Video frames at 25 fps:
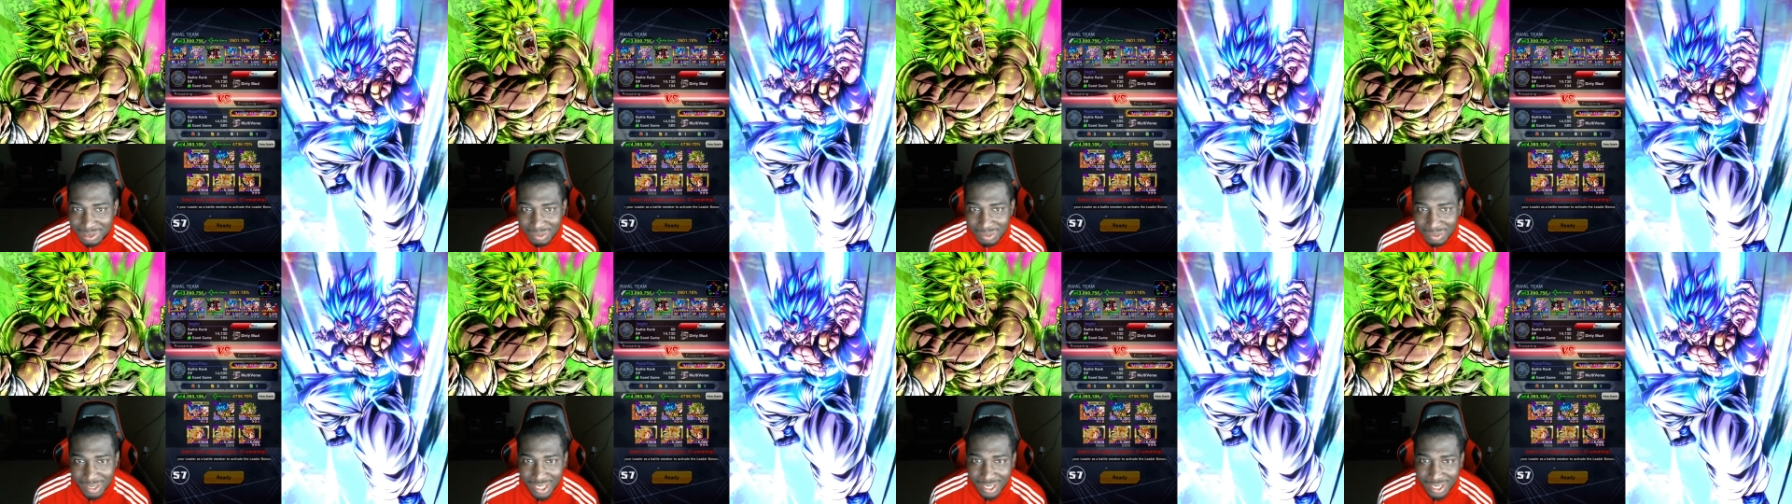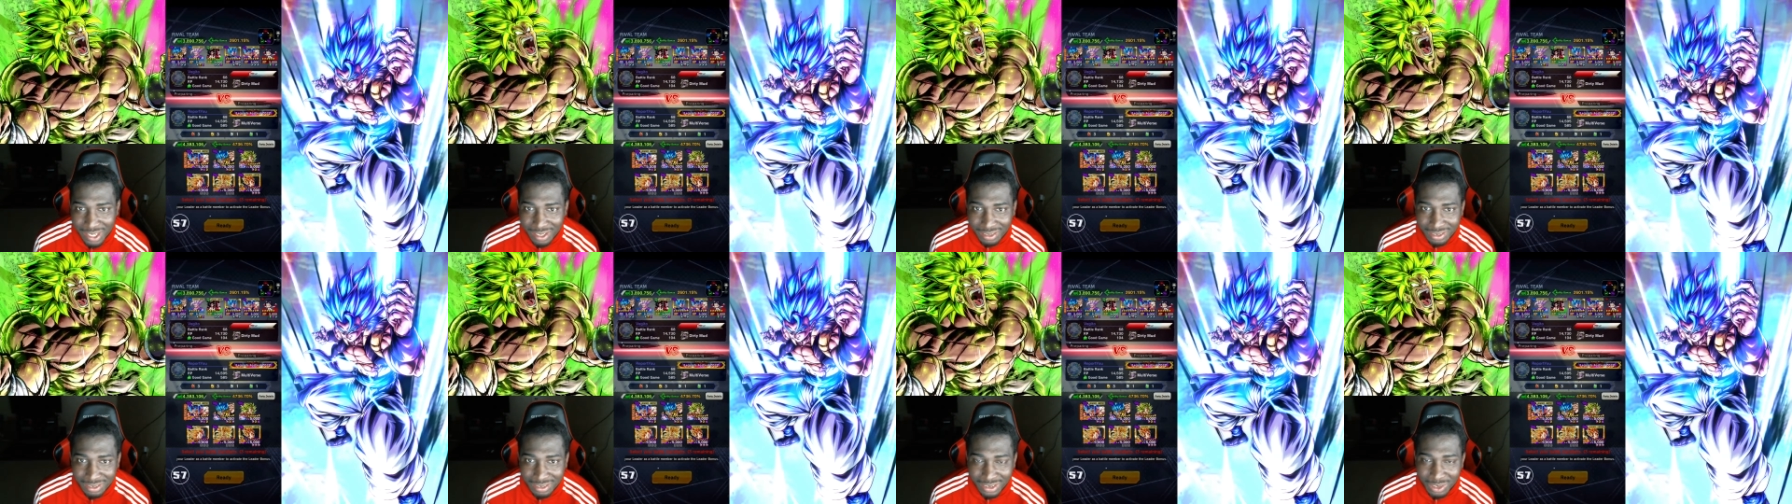
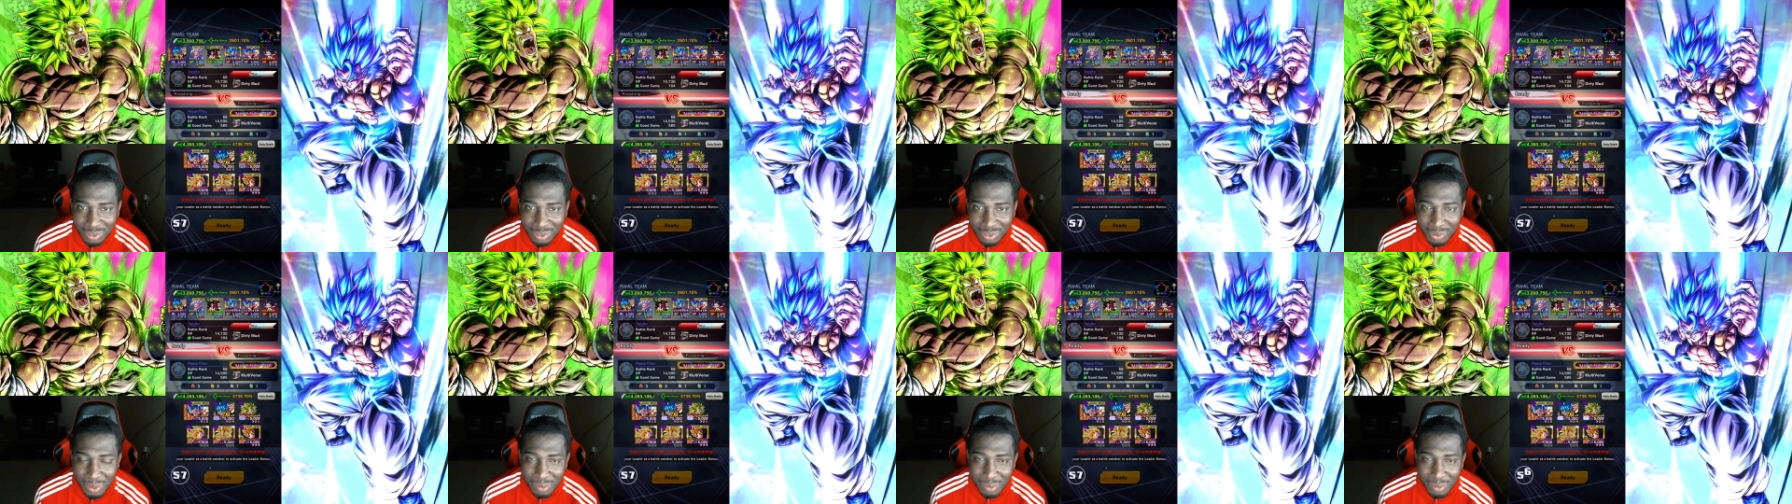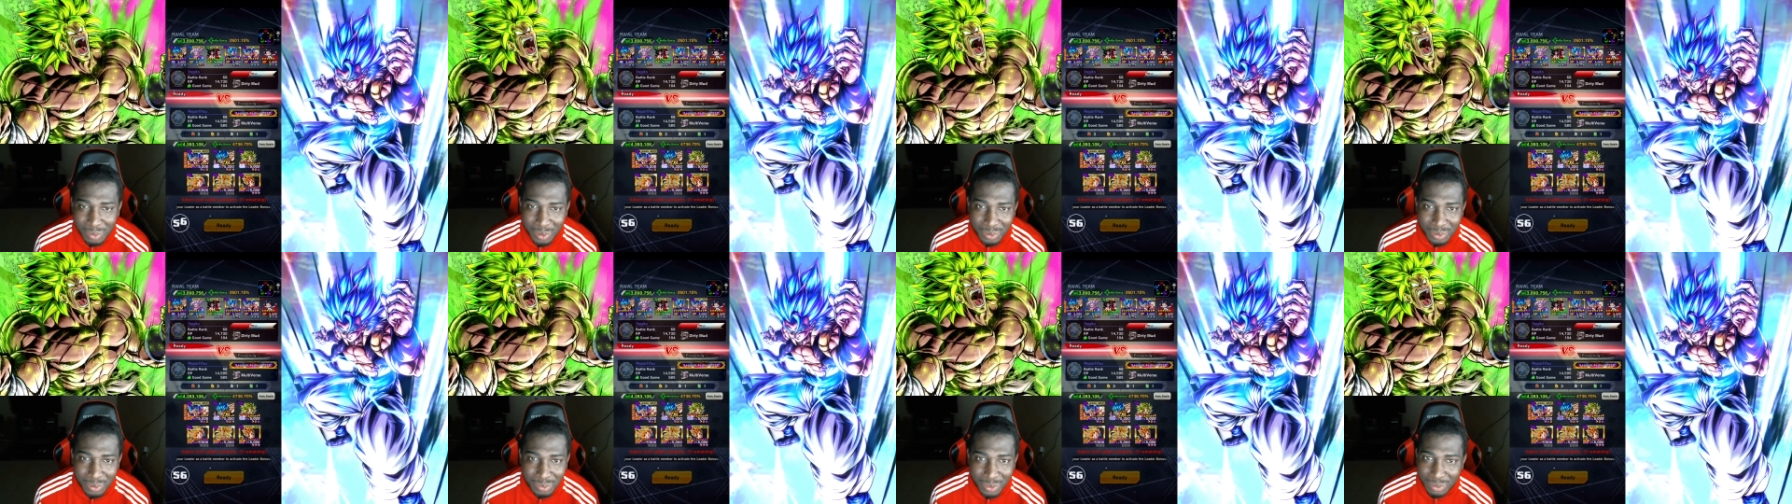man. So with
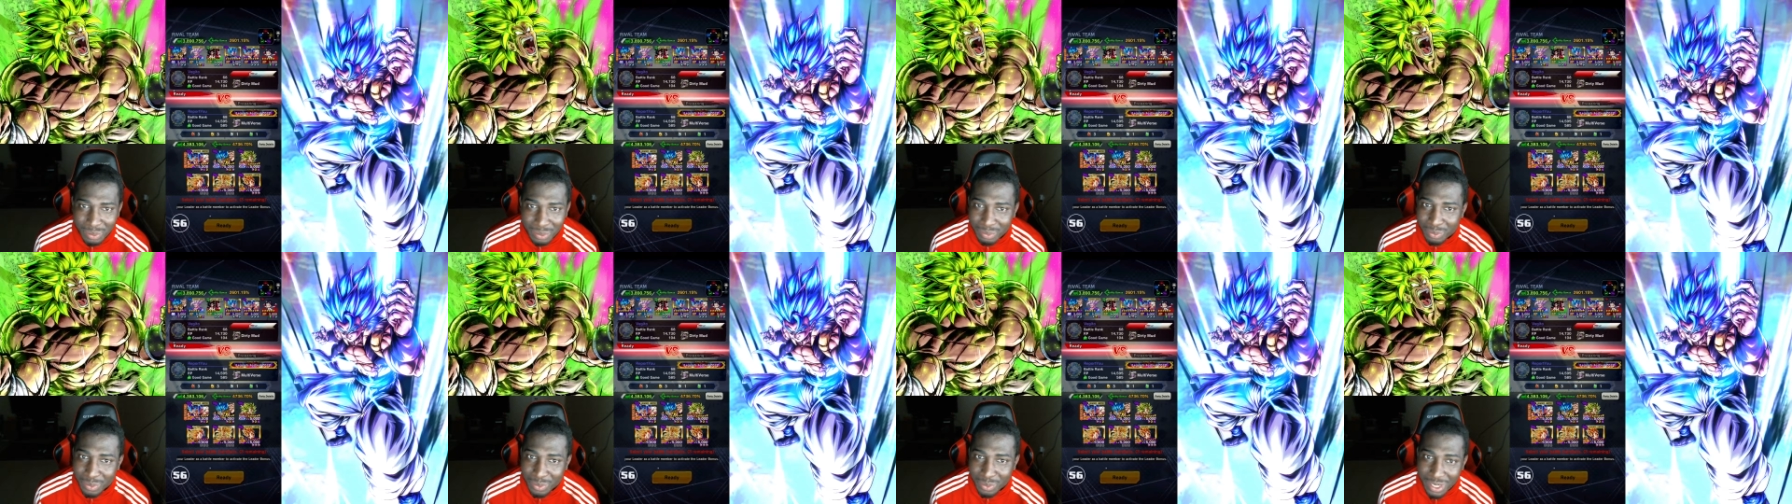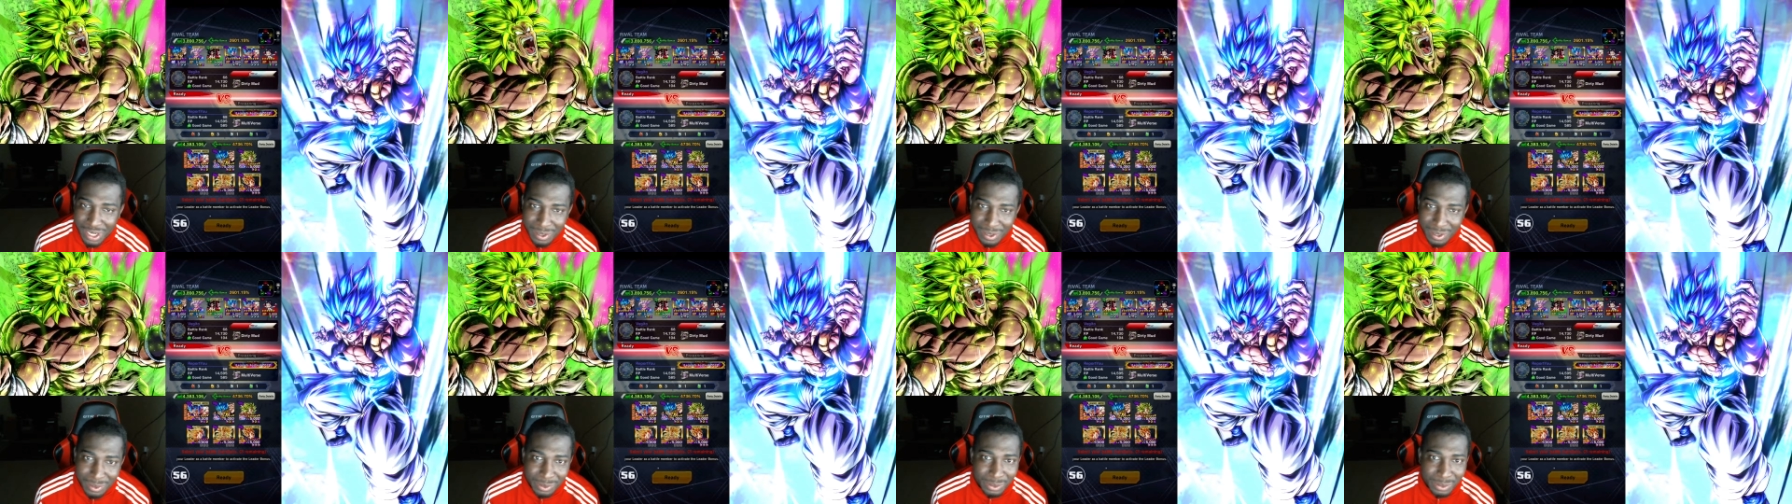Mono Purple
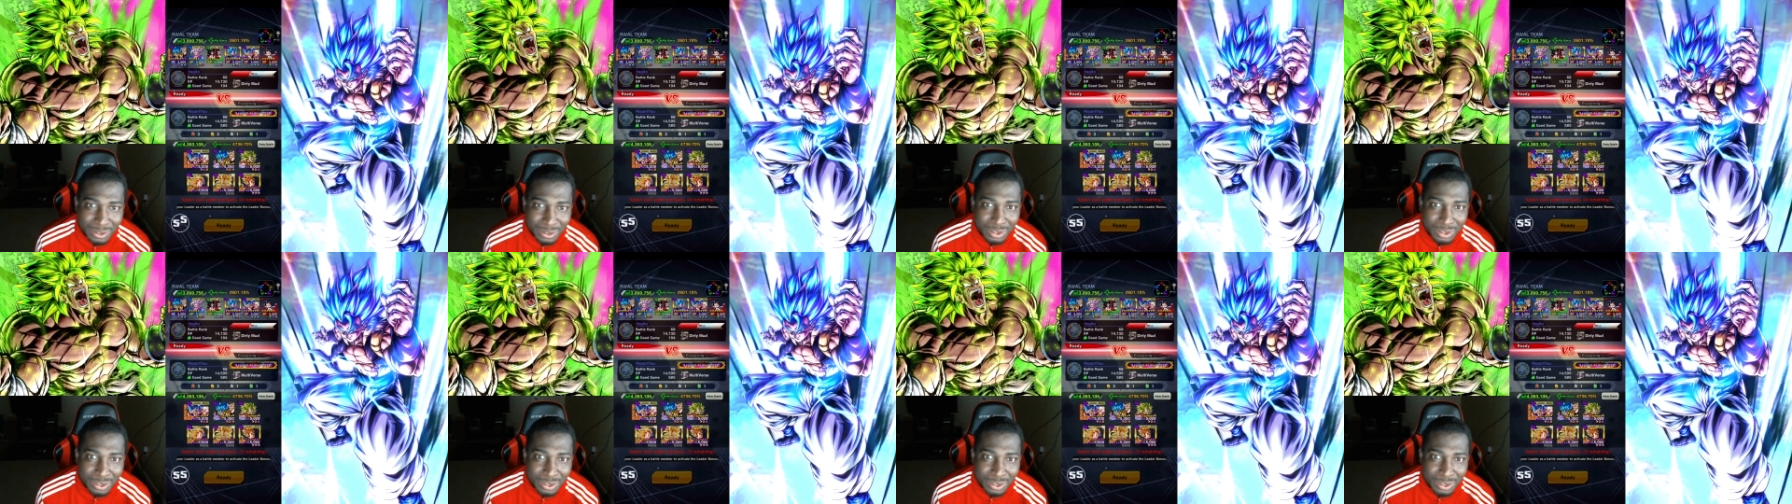here,